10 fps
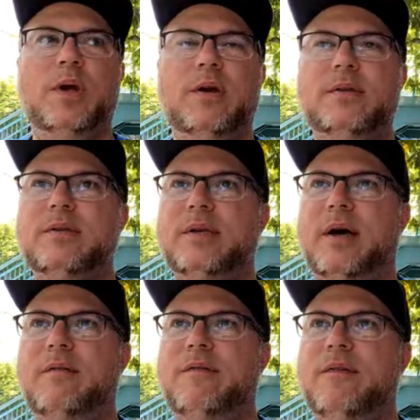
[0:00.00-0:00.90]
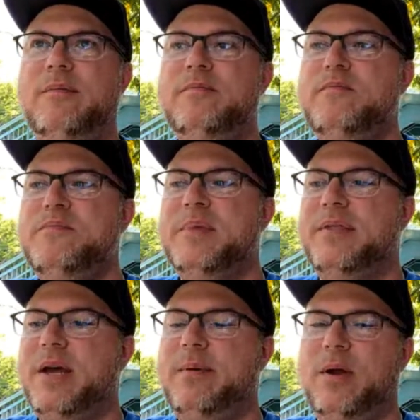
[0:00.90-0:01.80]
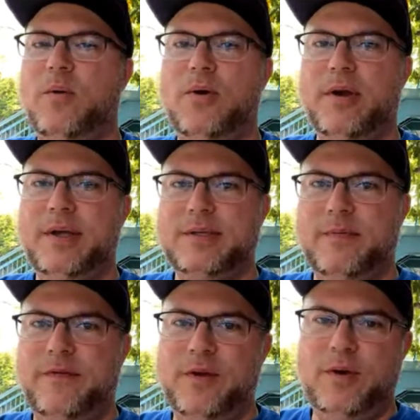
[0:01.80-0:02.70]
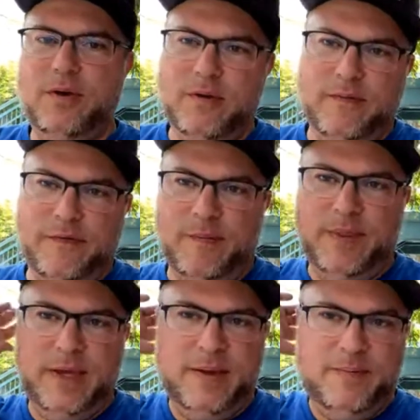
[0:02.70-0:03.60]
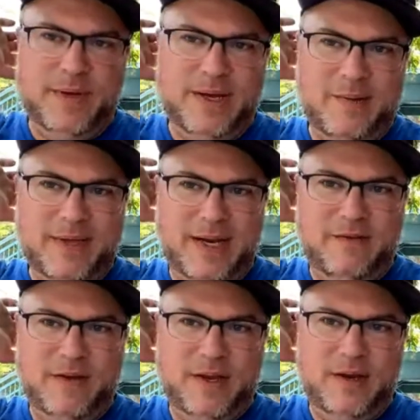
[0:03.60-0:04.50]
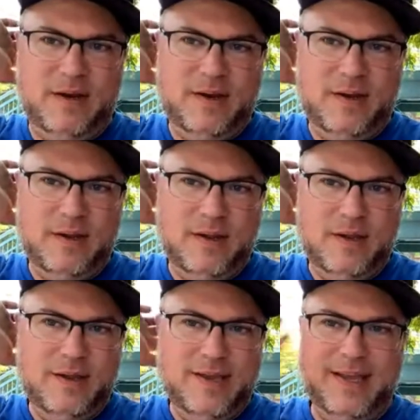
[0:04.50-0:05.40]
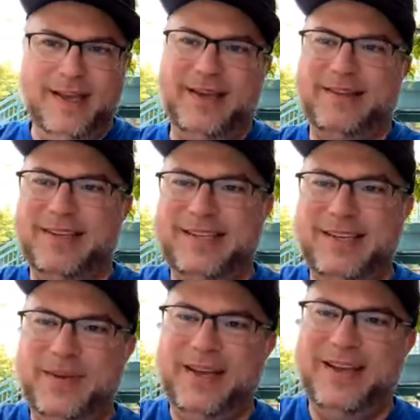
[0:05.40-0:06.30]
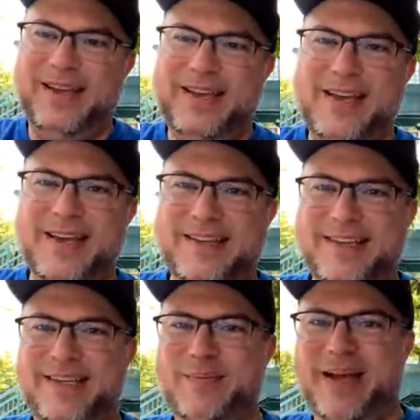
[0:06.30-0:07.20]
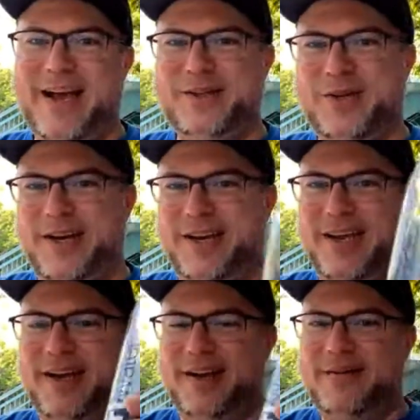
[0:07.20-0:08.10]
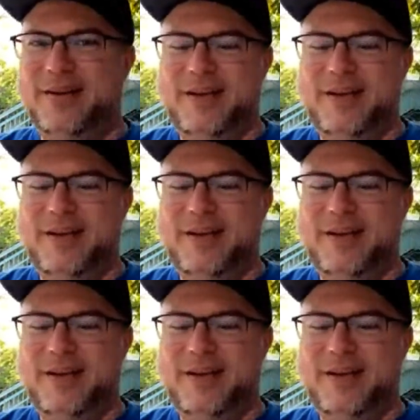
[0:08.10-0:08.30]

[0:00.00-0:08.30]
weird stuff. Thought about ordering some food from them, but I'm not even that good to see me hydrating. Yeah,